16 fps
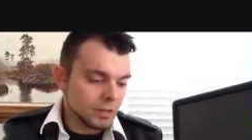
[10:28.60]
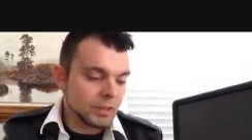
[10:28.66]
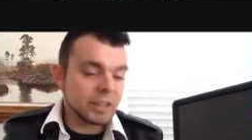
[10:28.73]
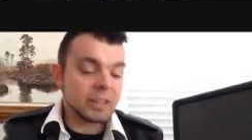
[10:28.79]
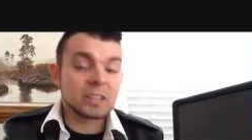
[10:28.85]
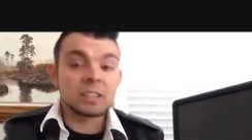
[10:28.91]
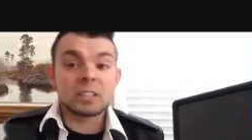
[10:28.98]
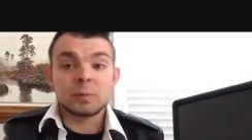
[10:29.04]

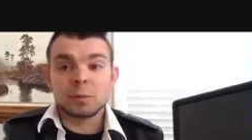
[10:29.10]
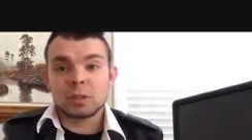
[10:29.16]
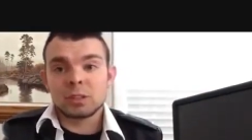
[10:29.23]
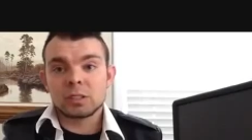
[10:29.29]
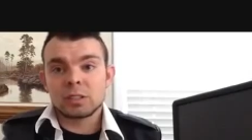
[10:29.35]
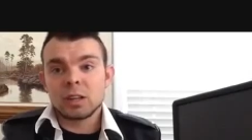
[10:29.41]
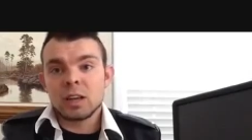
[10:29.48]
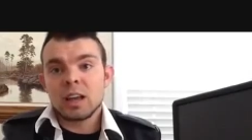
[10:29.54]

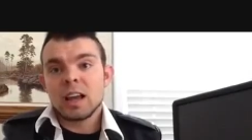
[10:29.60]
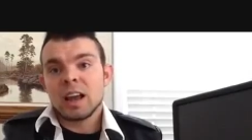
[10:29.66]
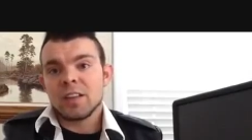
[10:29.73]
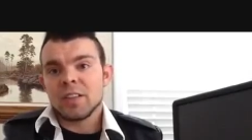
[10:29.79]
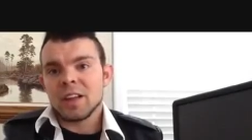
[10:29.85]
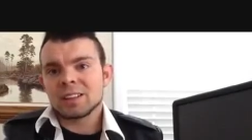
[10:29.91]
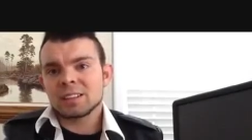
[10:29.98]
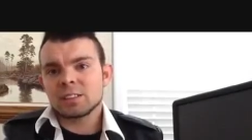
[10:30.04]
Nicodemus,
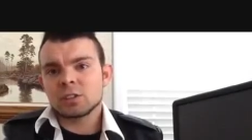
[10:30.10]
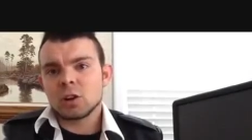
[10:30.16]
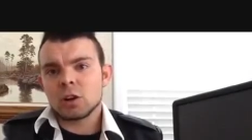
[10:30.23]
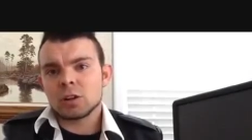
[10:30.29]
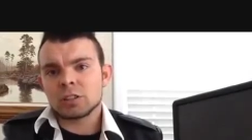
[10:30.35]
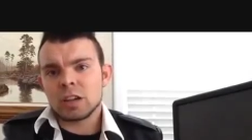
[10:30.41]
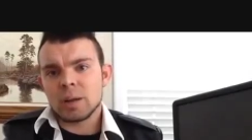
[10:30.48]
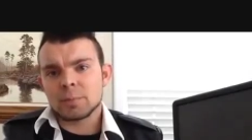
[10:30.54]
and that's in
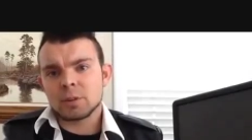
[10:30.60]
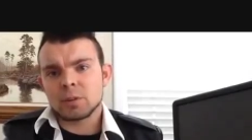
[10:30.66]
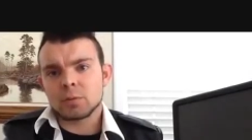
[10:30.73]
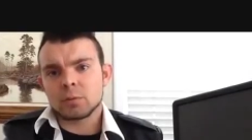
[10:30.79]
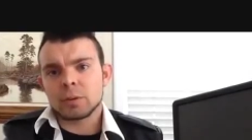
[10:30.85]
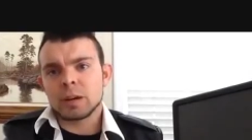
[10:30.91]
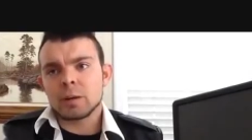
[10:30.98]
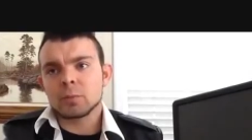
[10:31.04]
John chapter
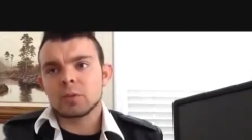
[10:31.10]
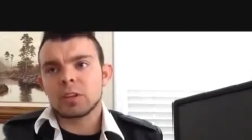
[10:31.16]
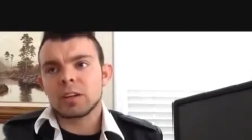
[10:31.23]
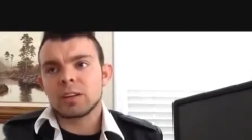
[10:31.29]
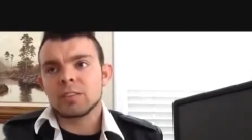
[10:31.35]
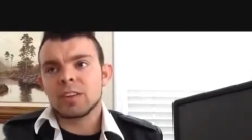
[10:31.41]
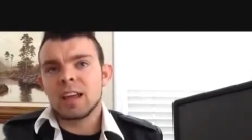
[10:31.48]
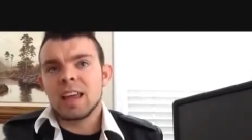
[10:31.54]
3, I
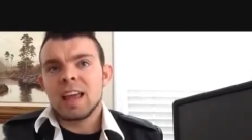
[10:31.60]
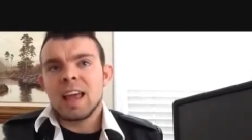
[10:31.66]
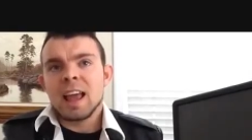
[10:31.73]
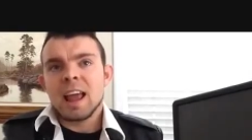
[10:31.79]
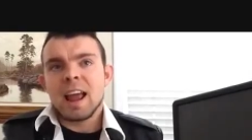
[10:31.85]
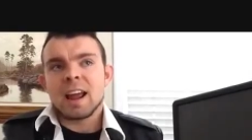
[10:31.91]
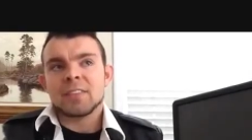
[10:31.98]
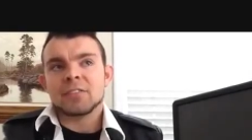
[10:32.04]
believe.
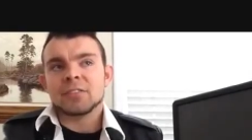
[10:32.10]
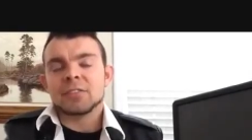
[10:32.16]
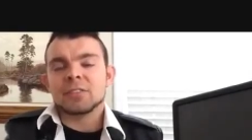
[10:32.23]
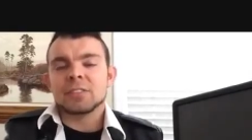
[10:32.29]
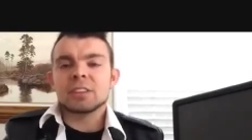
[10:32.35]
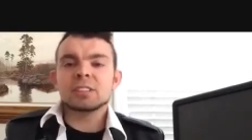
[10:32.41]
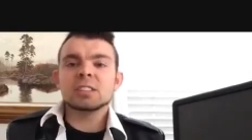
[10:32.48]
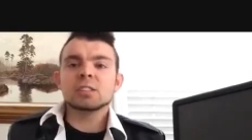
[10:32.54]
And
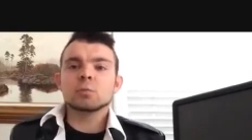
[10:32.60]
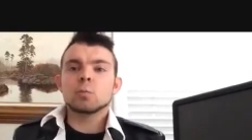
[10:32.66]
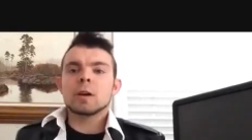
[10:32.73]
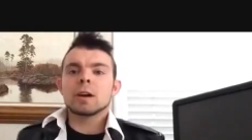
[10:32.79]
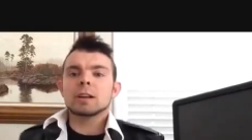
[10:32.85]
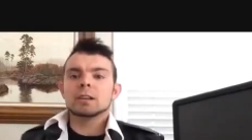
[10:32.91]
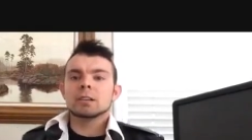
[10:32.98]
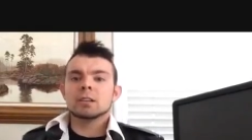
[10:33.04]
this is
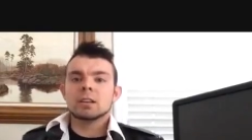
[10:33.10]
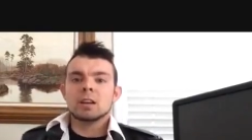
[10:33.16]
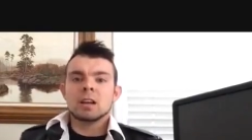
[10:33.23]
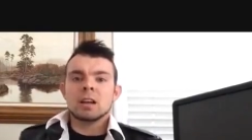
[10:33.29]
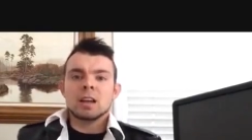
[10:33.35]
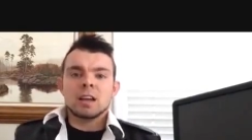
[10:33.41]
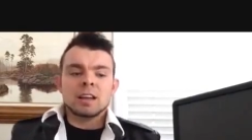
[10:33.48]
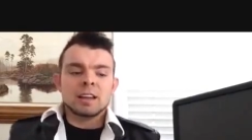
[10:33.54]
when
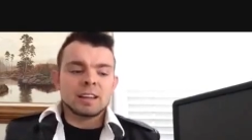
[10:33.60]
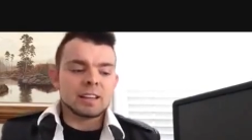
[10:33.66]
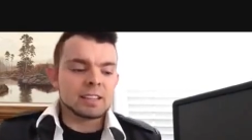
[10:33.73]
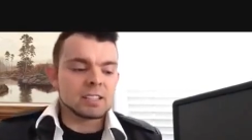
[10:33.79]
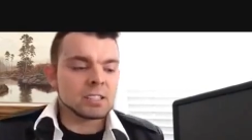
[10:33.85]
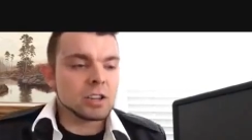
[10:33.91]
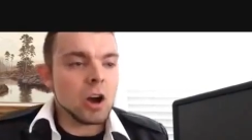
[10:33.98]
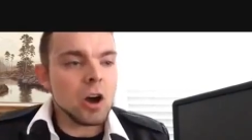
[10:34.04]

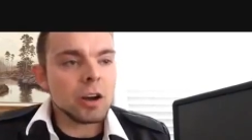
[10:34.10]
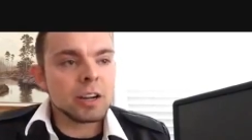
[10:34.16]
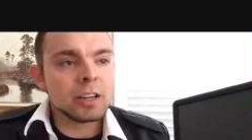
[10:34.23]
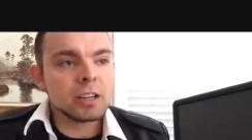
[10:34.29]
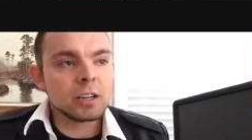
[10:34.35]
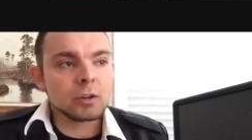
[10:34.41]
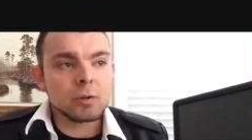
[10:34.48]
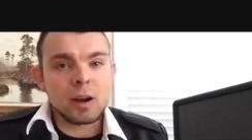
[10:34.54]
he's
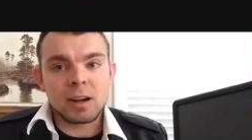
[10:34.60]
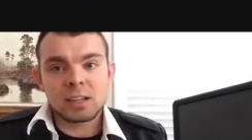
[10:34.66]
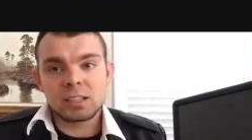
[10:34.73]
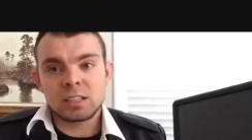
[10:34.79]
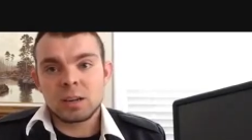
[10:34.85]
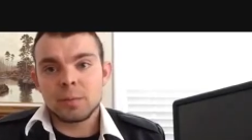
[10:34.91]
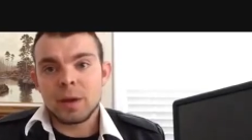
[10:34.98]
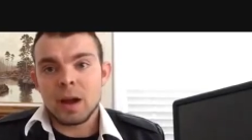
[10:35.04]
talking to
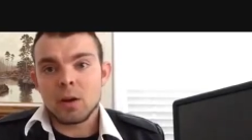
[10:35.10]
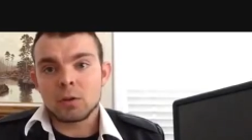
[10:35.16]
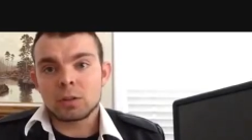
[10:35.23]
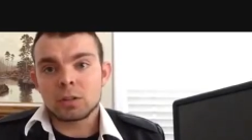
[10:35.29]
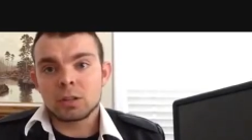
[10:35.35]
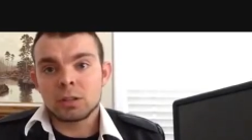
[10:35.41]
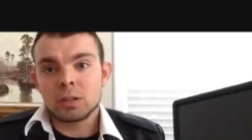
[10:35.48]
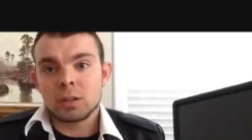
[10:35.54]
Christ
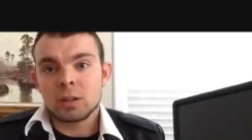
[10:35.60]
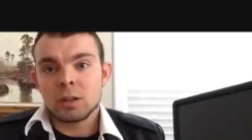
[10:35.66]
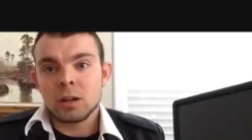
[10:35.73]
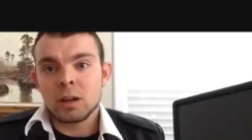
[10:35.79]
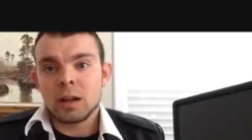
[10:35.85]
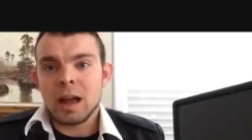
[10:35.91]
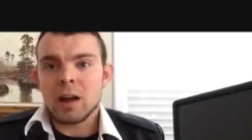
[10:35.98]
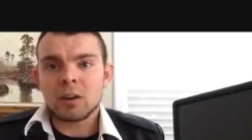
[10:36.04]
about
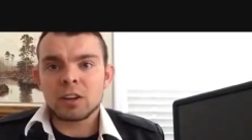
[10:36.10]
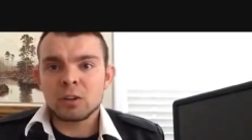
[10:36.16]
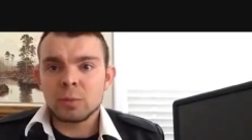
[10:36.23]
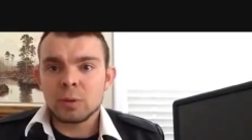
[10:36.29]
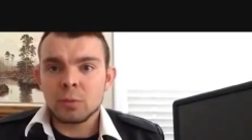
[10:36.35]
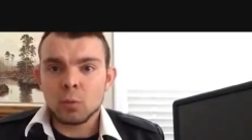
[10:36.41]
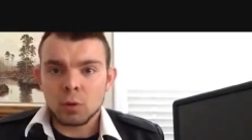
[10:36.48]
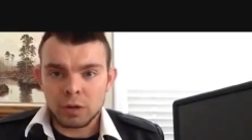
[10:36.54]
how can you
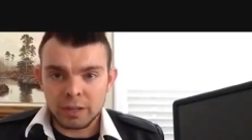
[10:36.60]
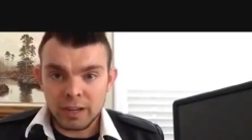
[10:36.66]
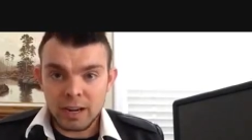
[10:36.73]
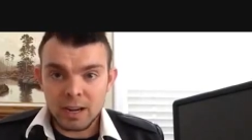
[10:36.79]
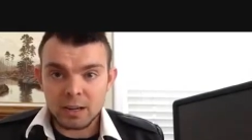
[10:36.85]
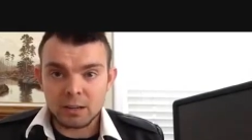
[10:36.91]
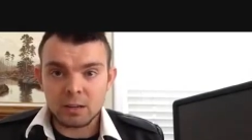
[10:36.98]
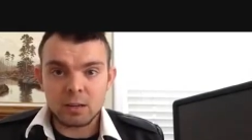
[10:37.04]
be born
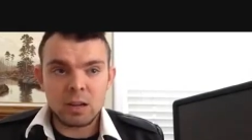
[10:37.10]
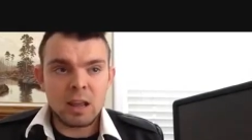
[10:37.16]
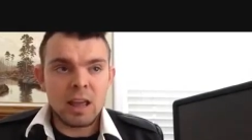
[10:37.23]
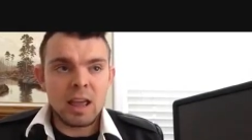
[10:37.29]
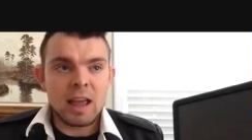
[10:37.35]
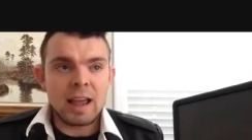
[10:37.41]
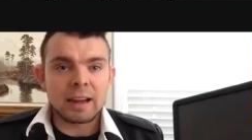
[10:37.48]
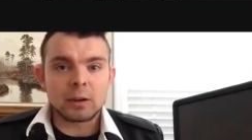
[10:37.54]
again?
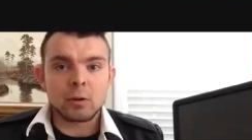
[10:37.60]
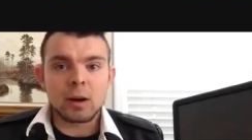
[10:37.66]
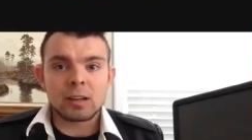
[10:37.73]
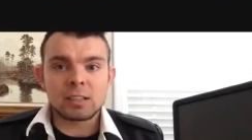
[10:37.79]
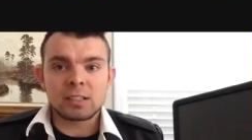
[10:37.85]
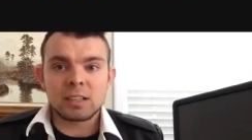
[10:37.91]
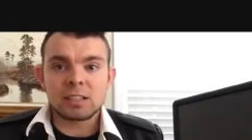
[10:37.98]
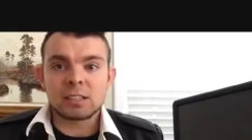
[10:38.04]
And
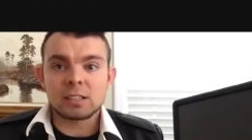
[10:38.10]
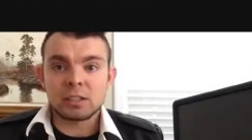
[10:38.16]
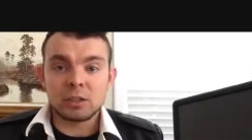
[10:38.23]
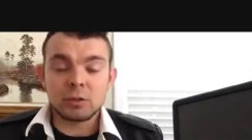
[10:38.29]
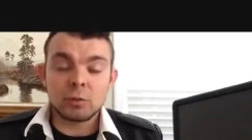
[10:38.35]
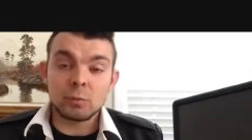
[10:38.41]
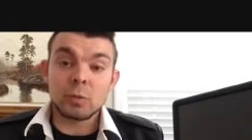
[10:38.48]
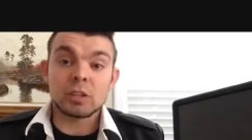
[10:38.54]
Christ says,
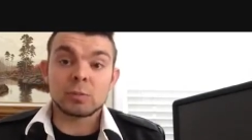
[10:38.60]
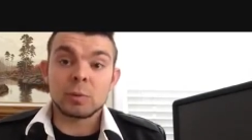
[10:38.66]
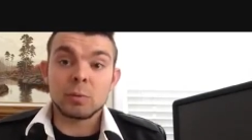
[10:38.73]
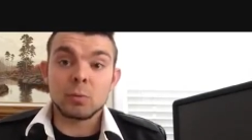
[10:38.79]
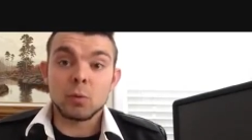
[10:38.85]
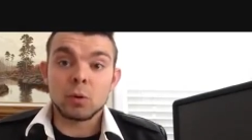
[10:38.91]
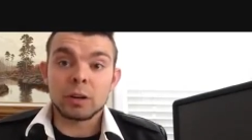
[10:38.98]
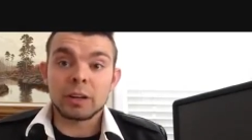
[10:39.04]
You must
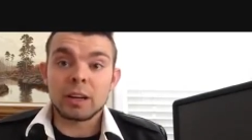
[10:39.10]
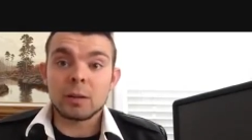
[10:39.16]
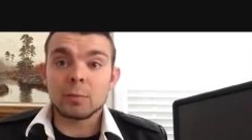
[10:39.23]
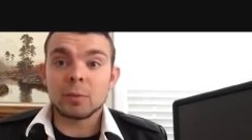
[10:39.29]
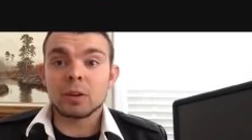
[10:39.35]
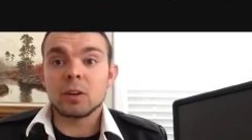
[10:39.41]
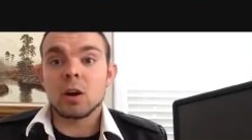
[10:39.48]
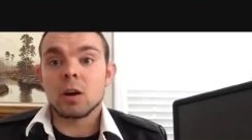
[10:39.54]
be born
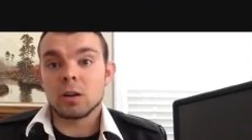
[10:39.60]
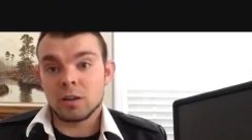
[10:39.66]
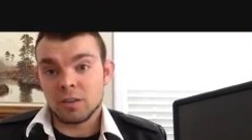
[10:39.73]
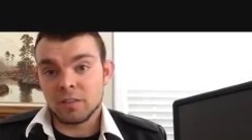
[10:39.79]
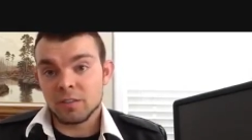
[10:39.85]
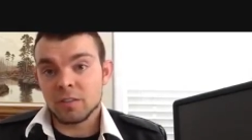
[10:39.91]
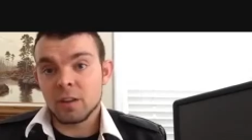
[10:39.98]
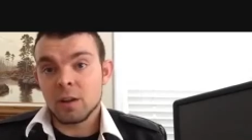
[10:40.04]
again, but not
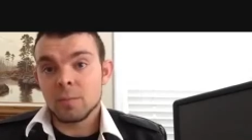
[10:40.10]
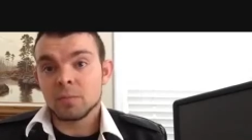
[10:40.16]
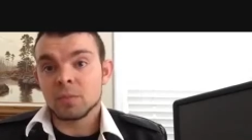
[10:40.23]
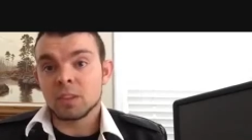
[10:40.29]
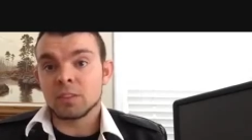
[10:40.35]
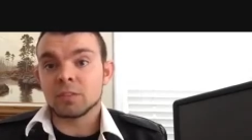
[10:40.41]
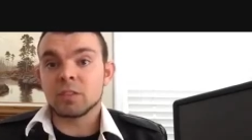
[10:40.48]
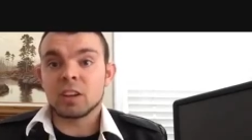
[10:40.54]
of
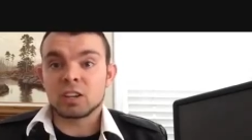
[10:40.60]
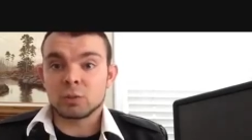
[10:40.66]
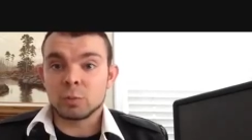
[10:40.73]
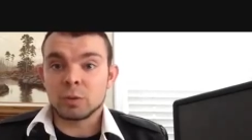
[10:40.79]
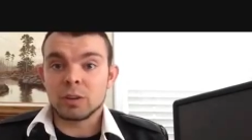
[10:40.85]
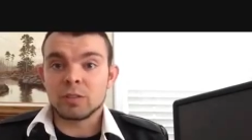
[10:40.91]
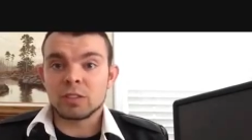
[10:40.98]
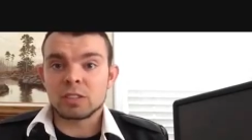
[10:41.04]
the flesh,
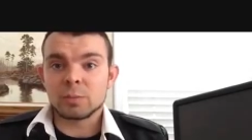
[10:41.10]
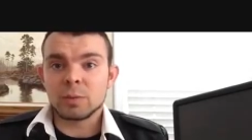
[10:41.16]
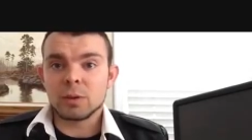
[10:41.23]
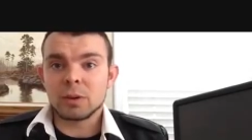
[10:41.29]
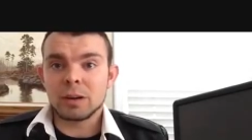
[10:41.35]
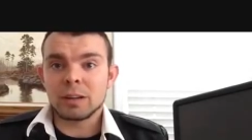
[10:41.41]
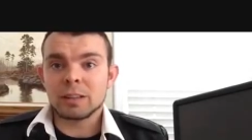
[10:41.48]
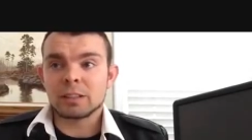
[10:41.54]
but of the
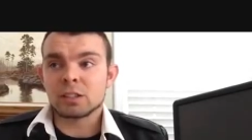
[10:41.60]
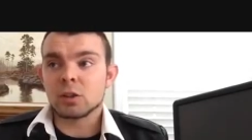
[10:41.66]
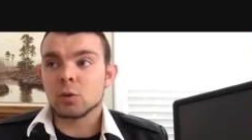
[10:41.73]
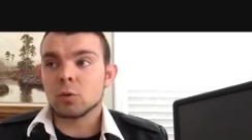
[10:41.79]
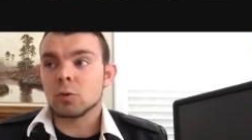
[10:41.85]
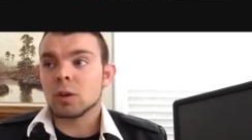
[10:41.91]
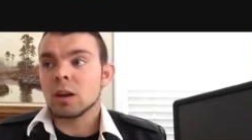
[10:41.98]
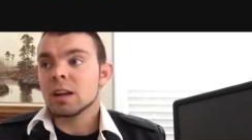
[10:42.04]
spirit. And
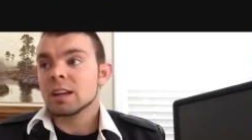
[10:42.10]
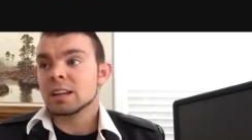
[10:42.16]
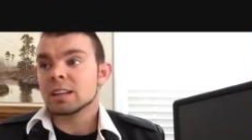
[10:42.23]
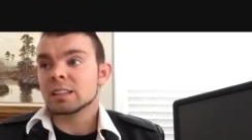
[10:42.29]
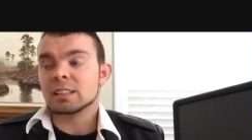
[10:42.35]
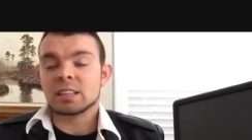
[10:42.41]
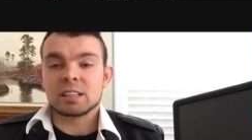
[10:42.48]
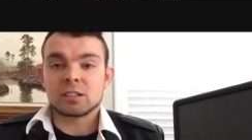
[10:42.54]
so
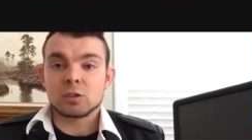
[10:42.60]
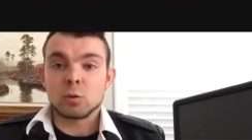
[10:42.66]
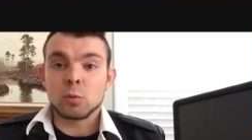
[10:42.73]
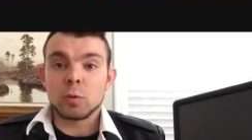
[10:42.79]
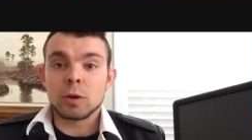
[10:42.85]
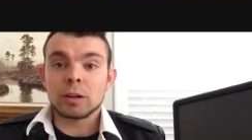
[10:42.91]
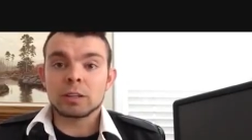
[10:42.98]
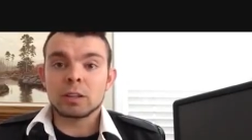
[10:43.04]
he says, As the
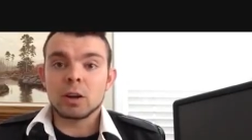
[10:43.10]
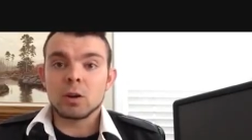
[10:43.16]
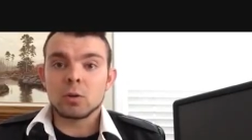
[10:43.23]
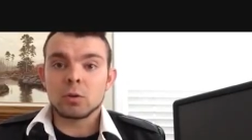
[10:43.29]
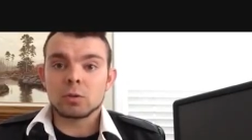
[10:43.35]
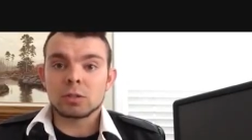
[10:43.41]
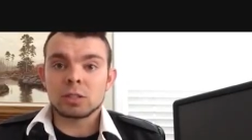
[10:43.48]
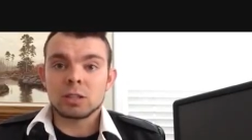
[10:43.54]
wind
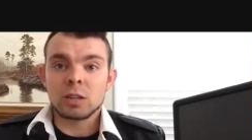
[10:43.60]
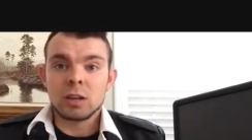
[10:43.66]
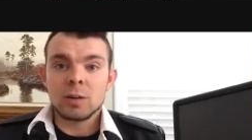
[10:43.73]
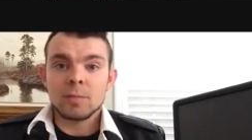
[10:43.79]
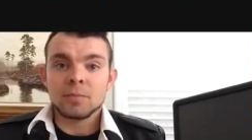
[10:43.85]
goes,